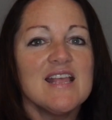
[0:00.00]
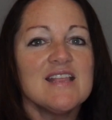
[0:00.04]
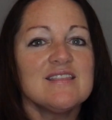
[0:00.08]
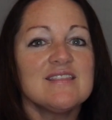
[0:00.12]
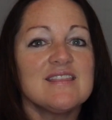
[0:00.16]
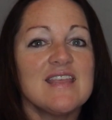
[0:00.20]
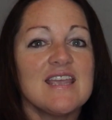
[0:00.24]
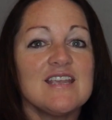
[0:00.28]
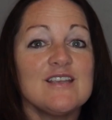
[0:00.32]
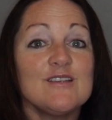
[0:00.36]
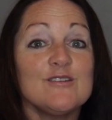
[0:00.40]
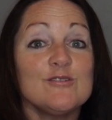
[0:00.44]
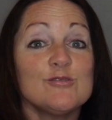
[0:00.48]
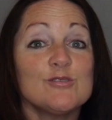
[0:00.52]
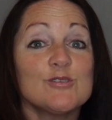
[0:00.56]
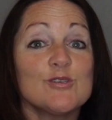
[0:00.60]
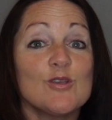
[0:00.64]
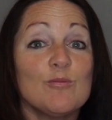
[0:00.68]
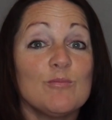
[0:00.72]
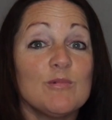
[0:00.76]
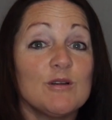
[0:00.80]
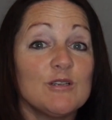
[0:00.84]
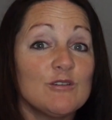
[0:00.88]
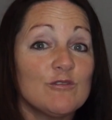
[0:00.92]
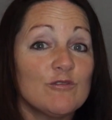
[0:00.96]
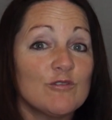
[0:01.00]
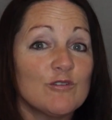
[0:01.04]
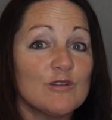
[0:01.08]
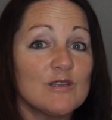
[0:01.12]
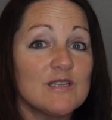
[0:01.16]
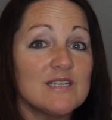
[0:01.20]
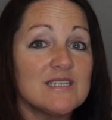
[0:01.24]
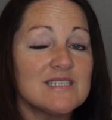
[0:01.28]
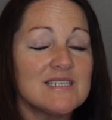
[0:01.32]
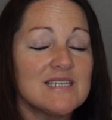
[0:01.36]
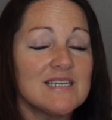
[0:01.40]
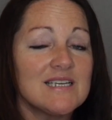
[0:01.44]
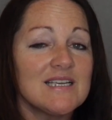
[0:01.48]
Thank you so much for
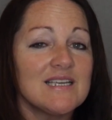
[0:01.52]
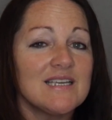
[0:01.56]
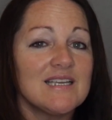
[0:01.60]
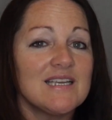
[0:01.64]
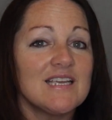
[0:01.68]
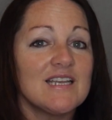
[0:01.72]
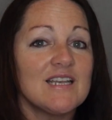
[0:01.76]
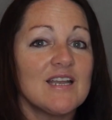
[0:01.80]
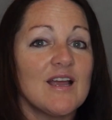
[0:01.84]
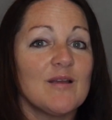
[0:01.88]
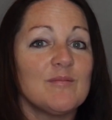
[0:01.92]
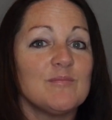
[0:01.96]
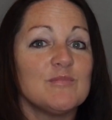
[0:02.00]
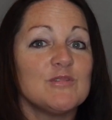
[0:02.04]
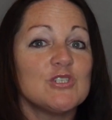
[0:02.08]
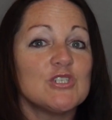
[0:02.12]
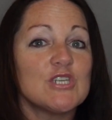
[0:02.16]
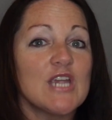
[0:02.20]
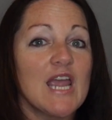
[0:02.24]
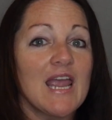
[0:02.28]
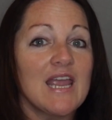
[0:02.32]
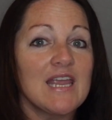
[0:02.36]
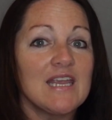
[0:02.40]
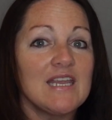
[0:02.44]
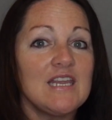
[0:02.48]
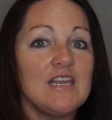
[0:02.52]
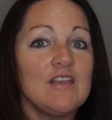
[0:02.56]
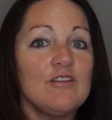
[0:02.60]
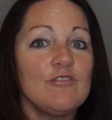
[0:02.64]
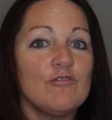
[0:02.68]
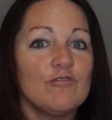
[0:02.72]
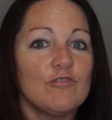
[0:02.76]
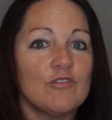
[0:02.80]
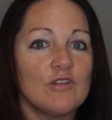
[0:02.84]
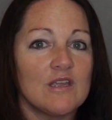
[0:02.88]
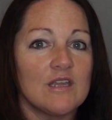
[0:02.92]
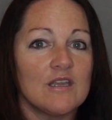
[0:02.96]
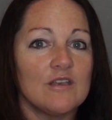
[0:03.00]
listening. Again, I'm Jackie
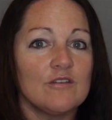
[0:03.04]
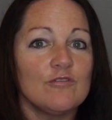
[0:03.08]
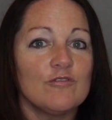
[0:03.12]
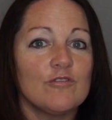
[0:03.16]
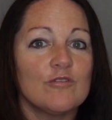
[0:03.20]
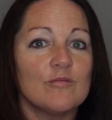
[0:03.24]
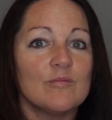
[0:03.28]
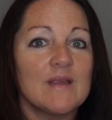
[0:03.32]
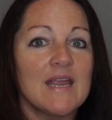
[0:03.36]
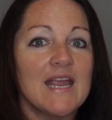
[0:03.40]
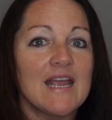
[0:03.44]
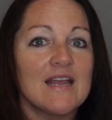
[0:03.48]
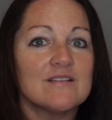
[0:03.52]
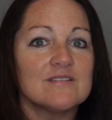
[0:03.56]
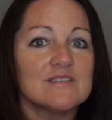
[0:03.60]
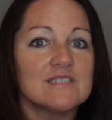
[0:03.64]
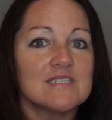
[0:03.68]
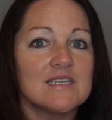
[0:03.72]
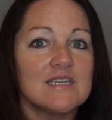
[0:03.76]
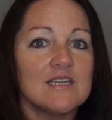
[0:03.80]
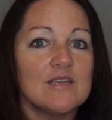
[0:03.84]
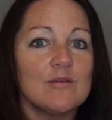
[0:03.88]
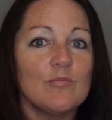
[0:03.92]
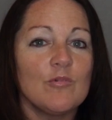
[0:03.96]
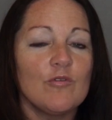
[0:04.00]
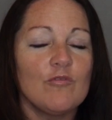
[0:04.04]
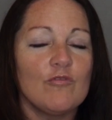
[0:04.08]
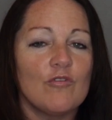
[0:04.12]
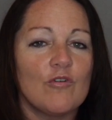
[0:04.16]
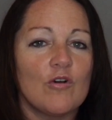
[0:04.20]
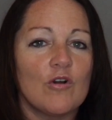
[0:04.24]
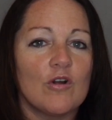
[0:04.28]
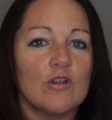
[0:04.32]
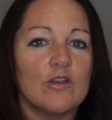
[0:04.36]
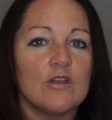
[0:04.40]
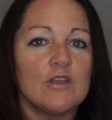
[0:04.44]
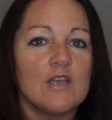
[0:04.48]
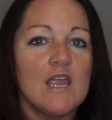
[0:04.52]
Flynn from Counseling in
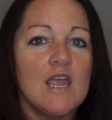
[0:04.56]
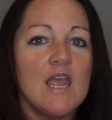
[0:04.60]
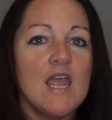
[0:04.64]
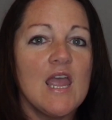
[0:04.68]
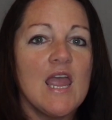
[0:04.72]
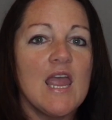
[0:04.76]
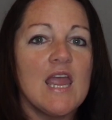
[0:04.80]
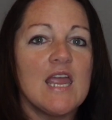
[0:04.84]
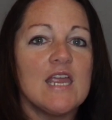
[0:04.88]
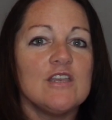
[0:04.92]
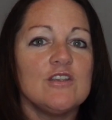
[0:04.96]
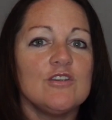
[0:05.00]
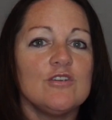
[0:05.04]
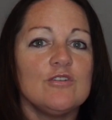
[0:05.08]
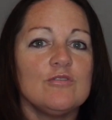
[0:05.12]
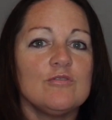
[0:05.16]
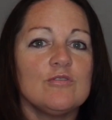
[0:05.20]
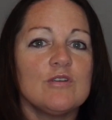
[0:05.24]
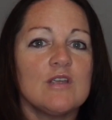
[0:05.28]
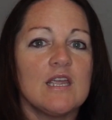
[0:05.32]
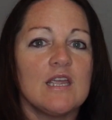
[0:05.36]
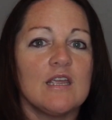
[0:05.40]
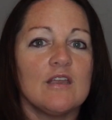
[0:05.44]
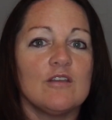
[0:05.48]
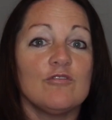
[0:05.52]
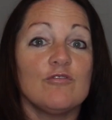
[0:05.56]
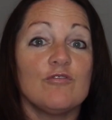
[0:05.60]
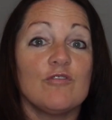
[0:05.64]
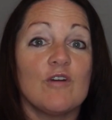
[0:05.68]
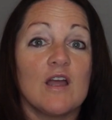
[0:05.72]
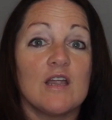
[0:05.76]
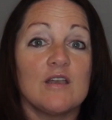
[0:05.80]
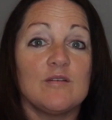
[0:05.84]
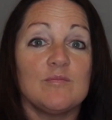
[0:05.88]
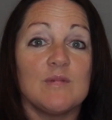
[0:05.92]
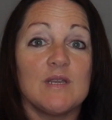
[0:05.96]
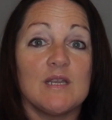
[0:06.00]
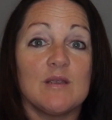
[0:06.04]
Brevard, and you can
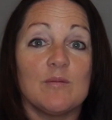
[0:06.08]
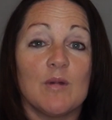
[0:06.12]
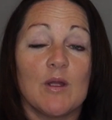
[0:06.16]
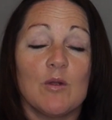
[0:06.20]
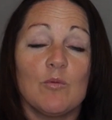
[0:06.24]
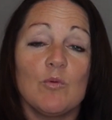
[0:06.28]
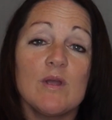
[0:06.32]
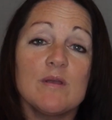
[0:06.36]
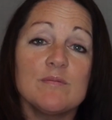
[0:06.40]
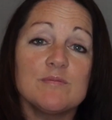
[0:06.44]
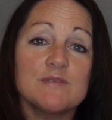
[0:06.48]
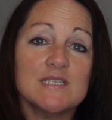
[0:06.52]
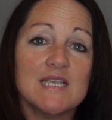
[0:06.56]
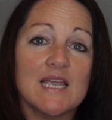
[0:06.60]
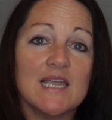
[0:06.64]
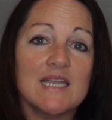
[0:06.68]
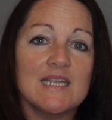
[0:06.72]
find me at my website,